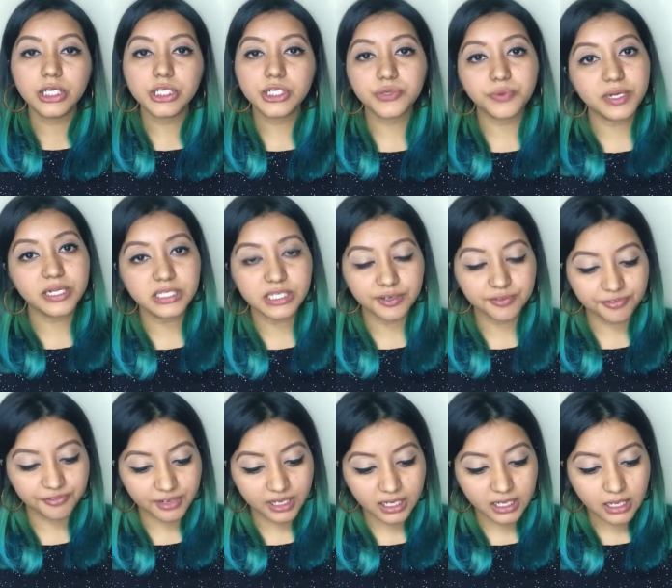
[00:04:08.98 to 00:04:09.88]
cruelty
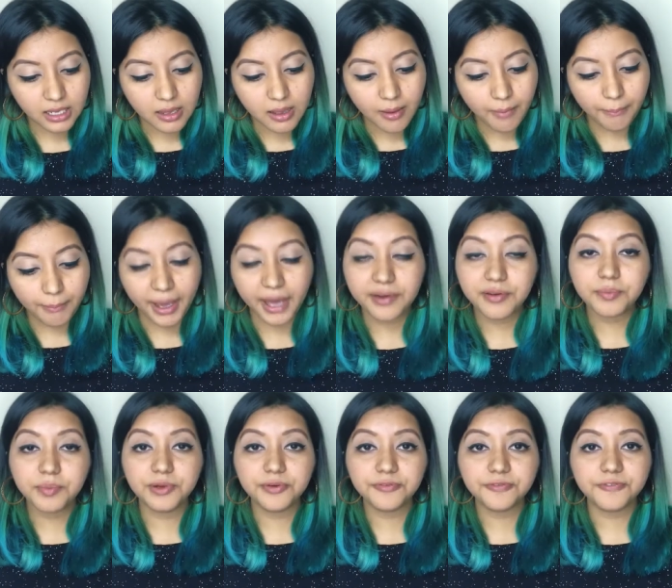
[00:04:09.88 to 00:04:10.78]
free
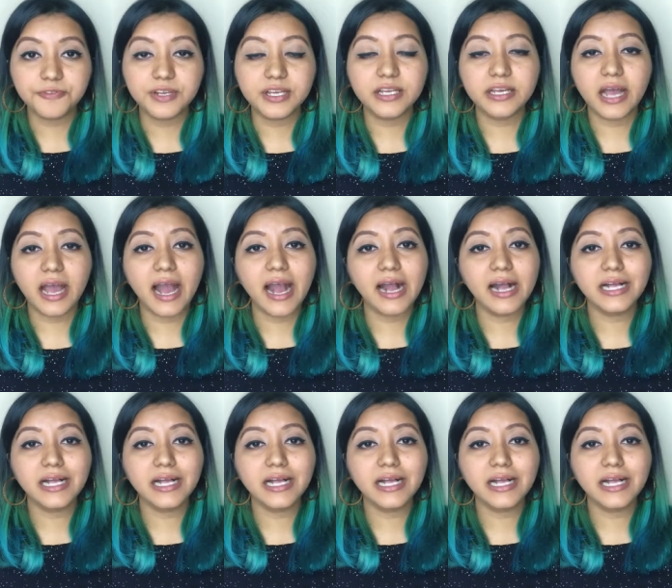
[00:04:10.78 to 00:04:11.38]
paraben free